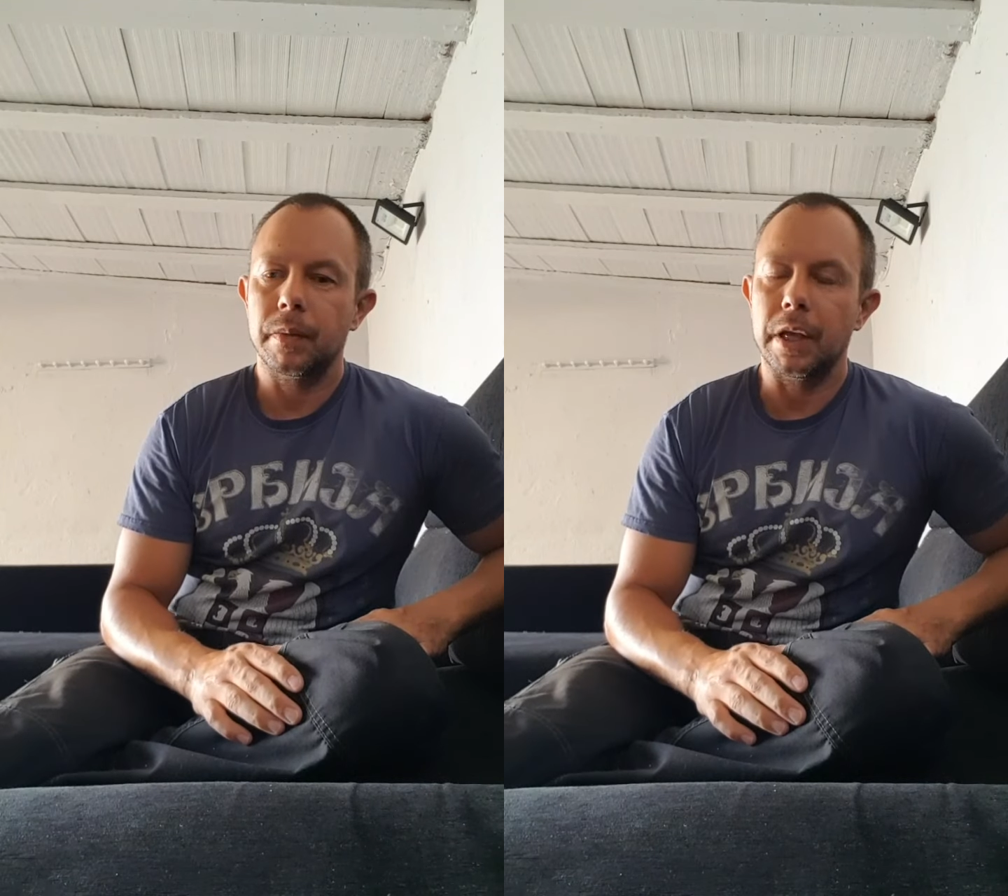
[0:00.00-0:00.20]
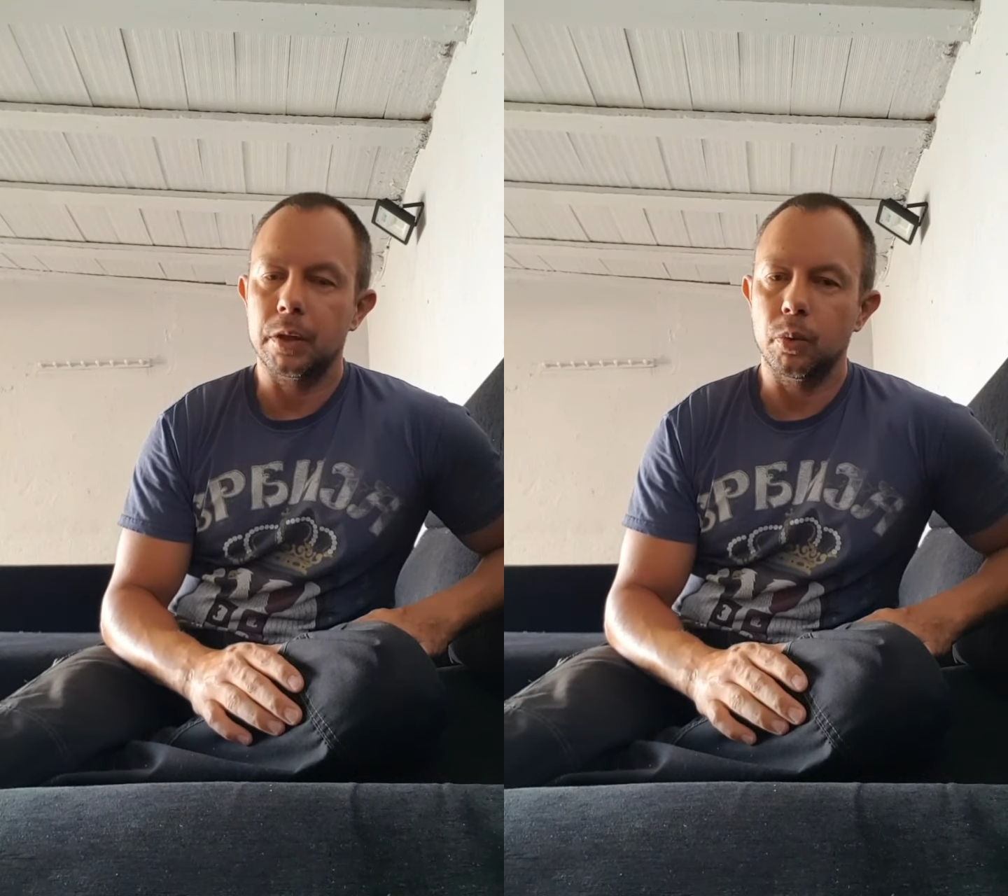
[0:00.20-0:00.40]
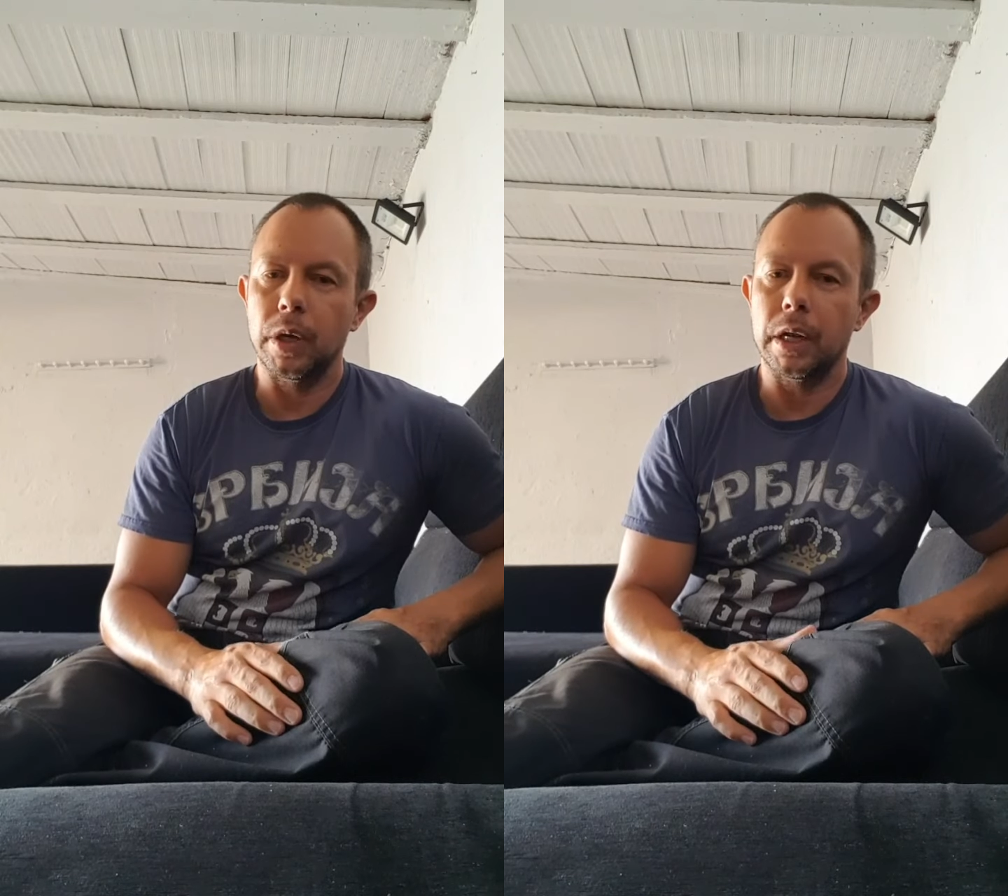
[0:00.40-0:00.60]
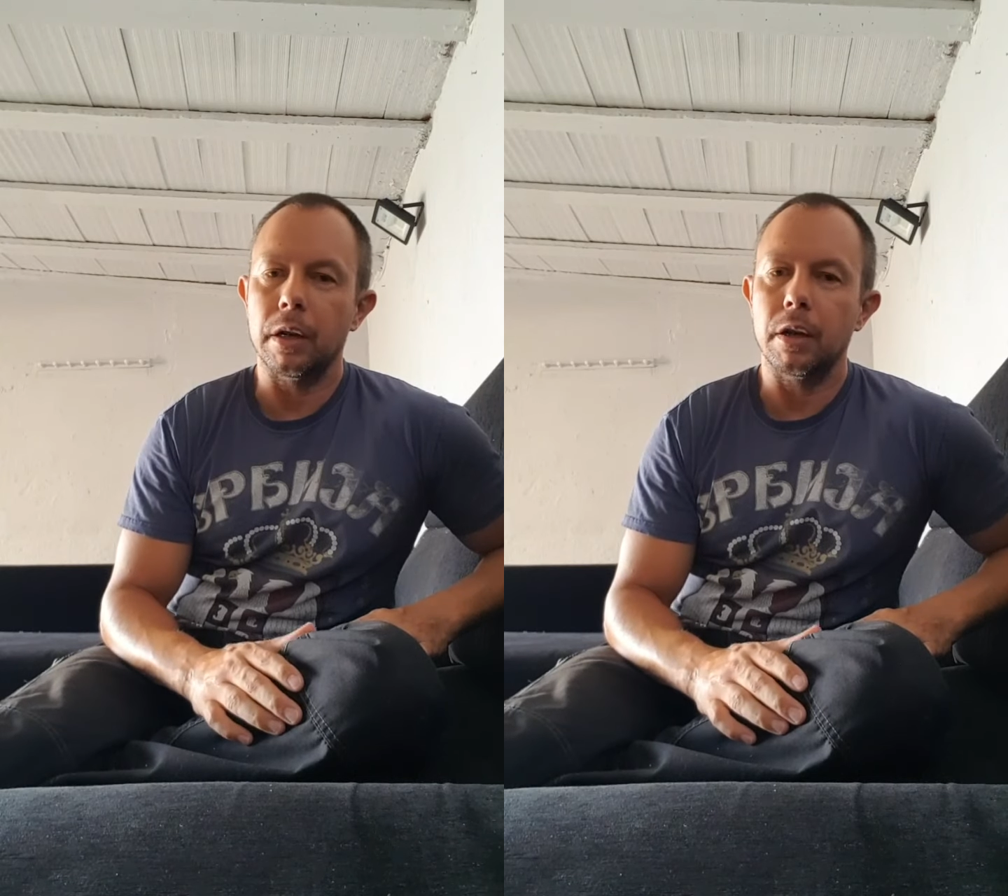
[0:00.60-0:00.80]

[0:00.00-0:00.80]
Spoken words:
it will